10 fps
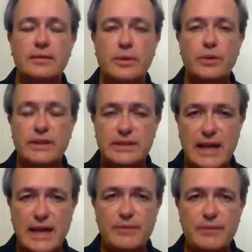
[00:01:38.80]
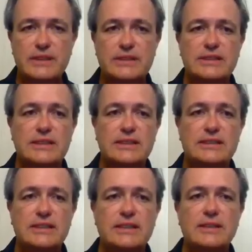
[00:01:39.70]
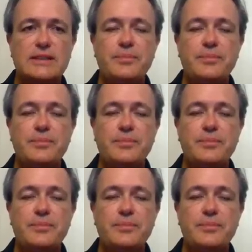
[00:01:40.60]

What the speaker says: Well, it's obvious, isn't it?